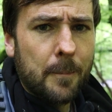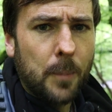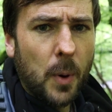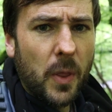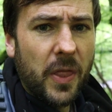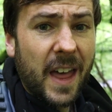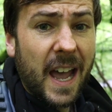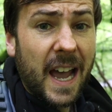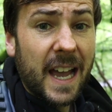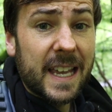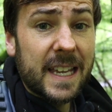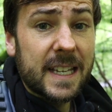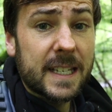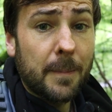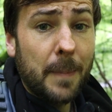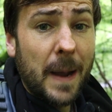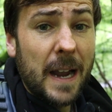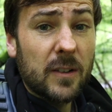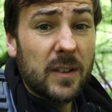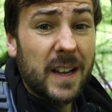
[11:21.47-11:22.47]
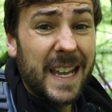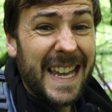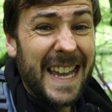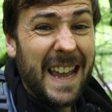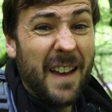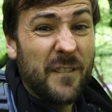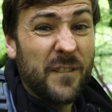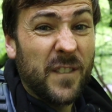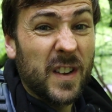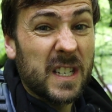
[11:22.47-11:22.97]
But that is about
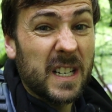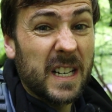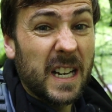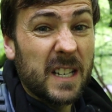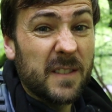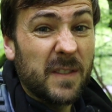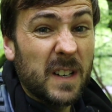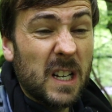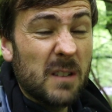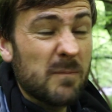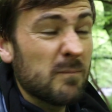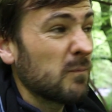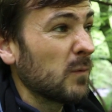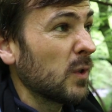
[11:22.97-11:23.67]
it for today's video.